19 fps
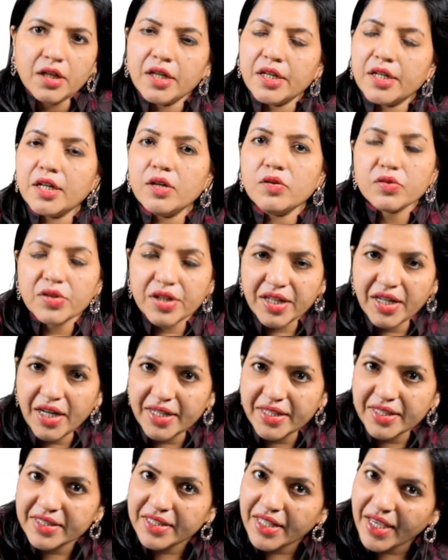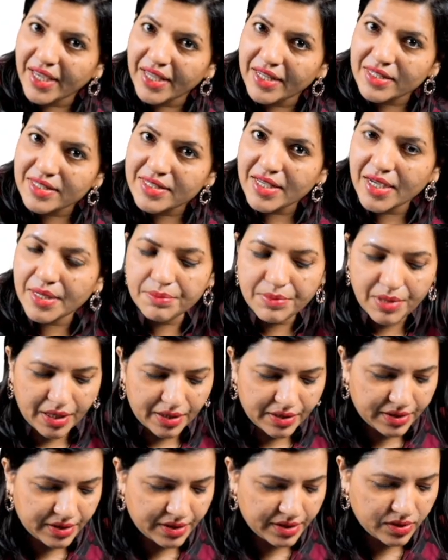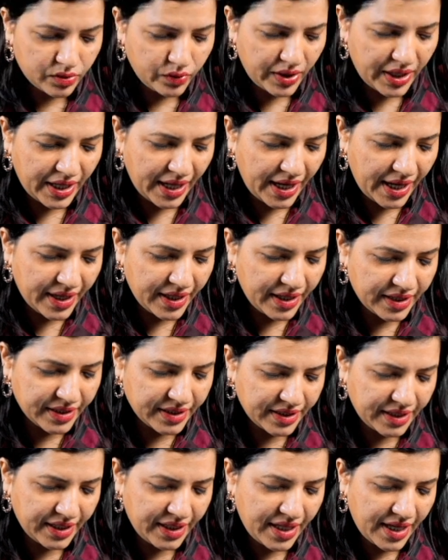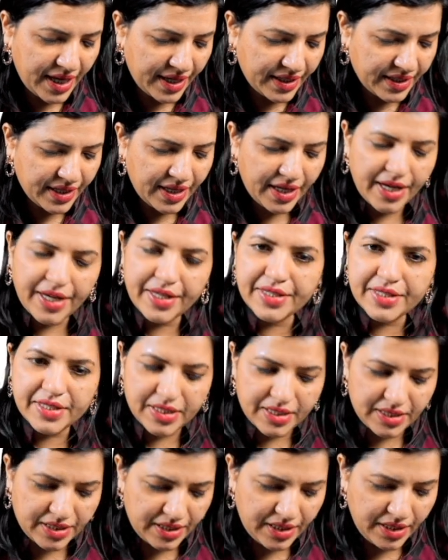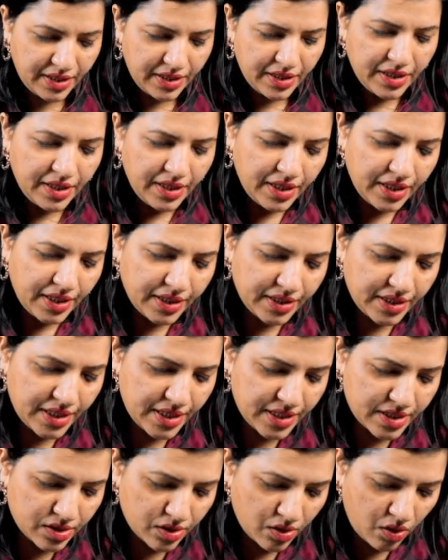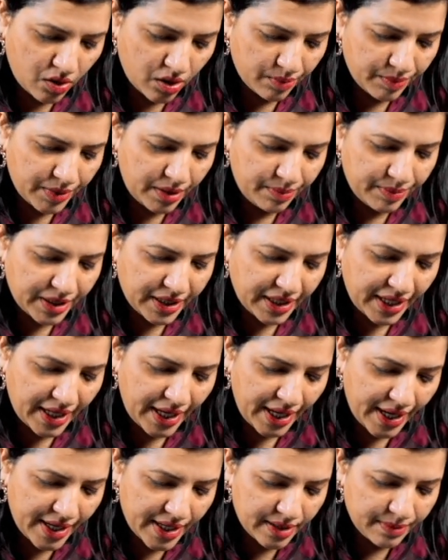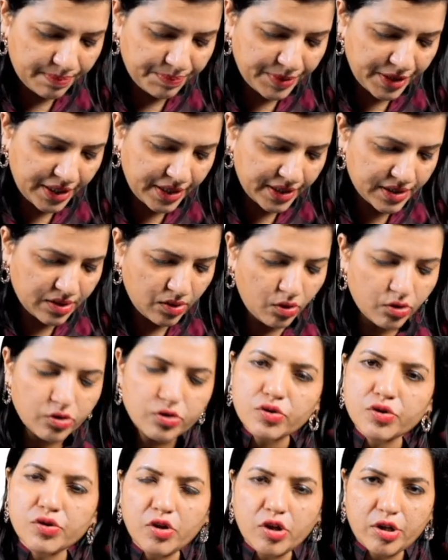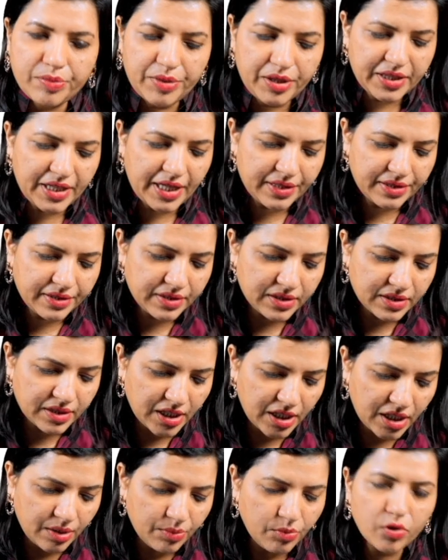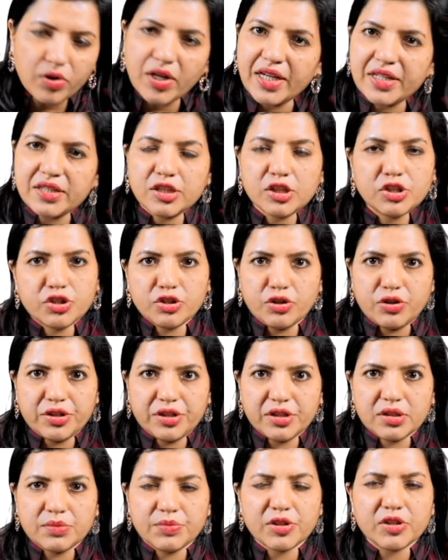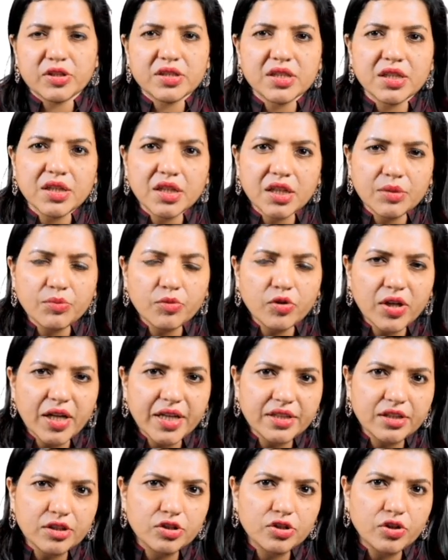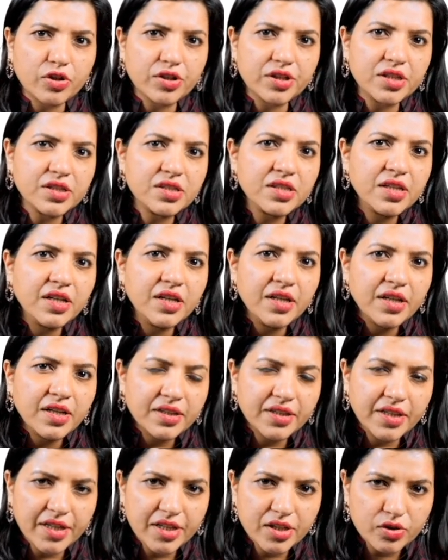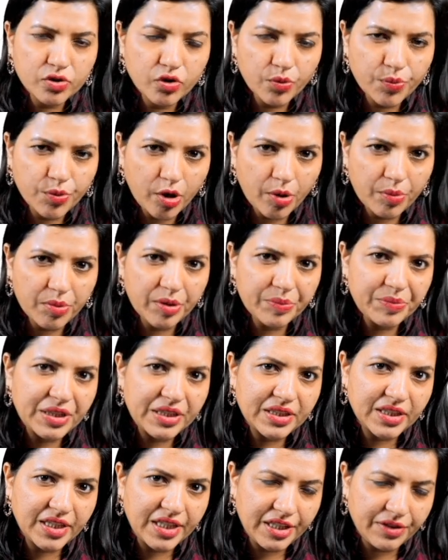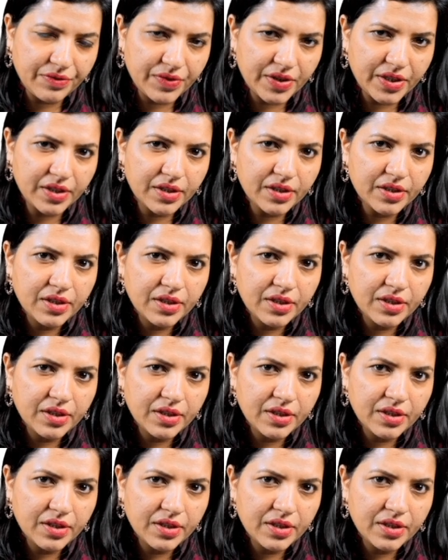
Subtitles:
Now regarding the enzyme markers, so ALT and AST, it is normal, but ALP is also normal. That is hemolytic jaundice, because in hemolytic jaundice, there is no problem in the liver.